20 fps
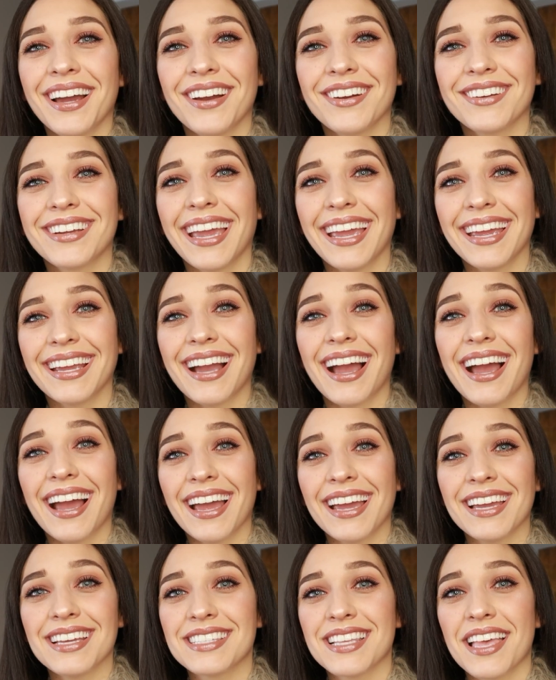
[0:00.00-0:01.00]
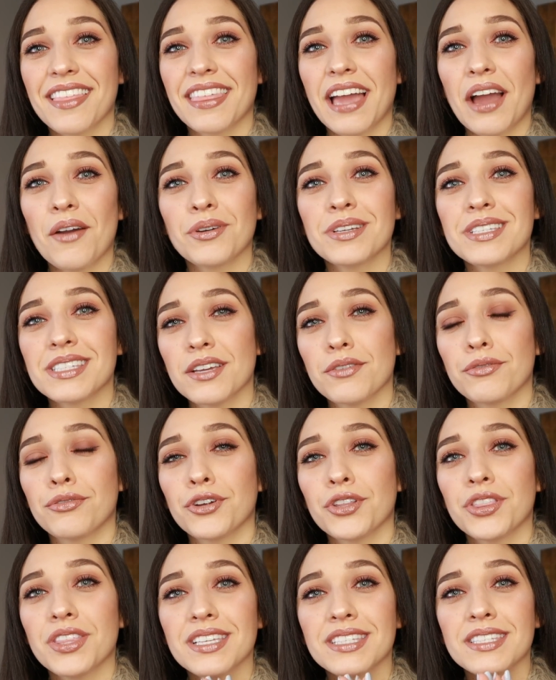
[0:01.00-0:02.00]
Okay guys, that was it
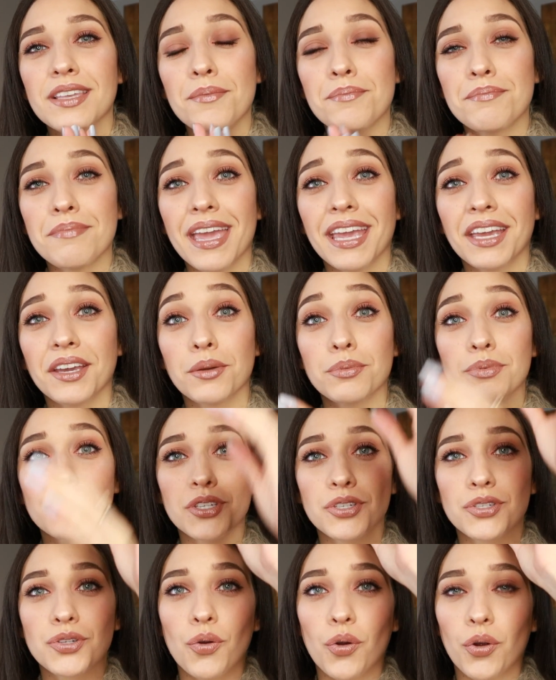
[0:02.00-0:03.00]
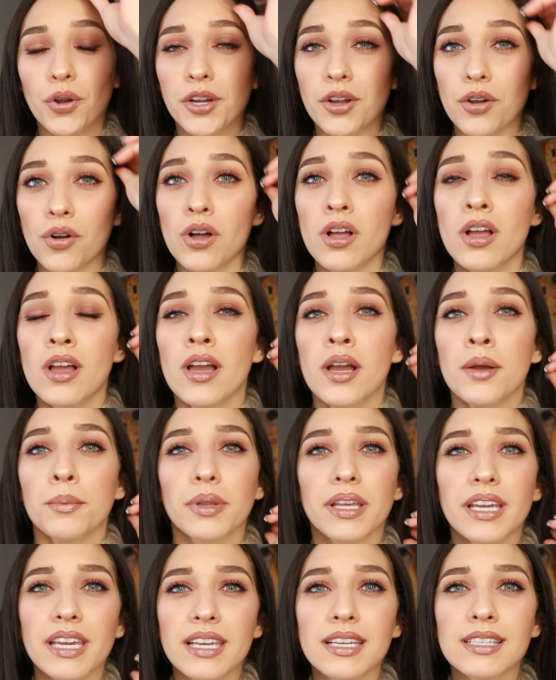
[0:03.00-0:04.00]
for this makeup tutorial.
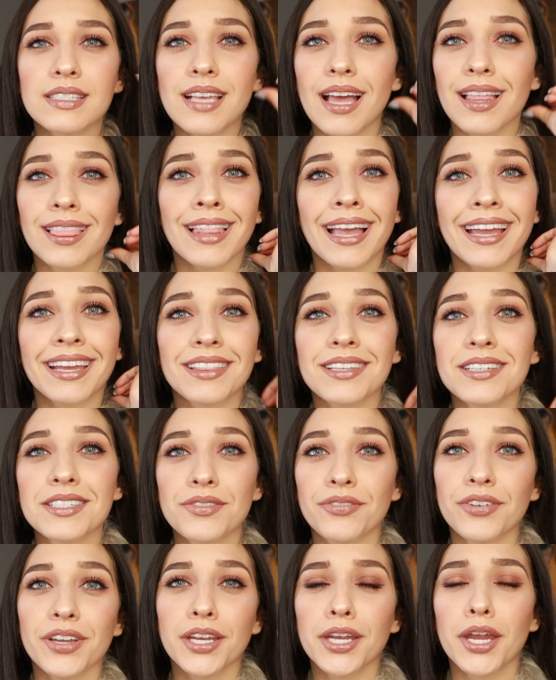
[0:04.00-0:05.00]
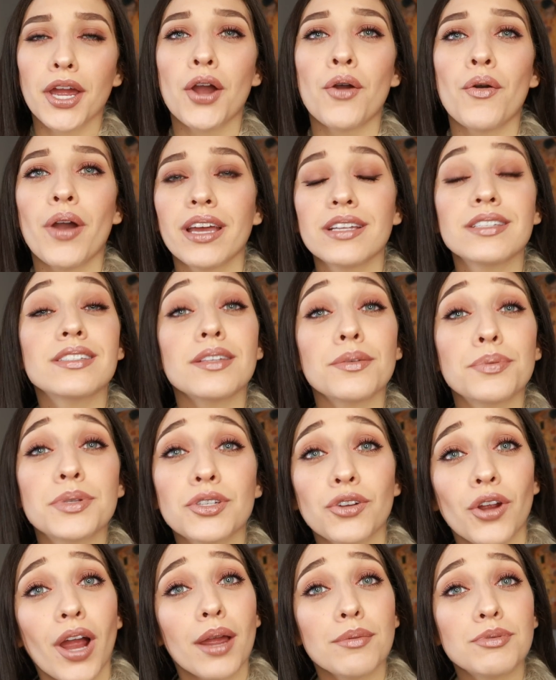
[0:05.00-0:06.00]
Please like this video and
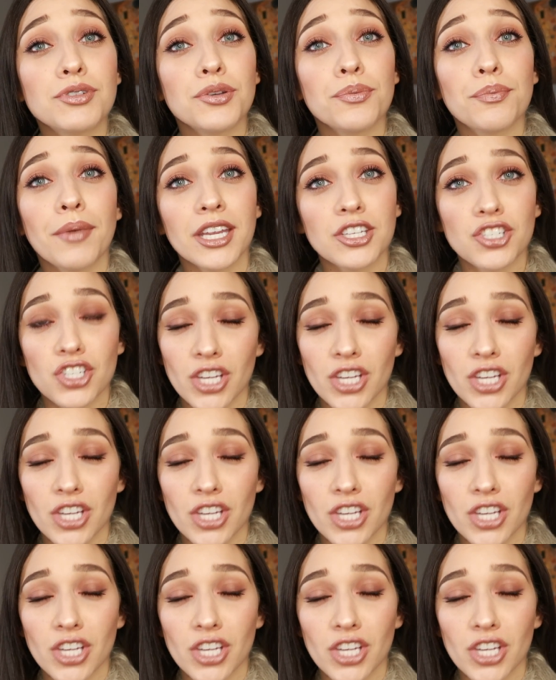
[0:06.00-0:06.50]
subscribe to my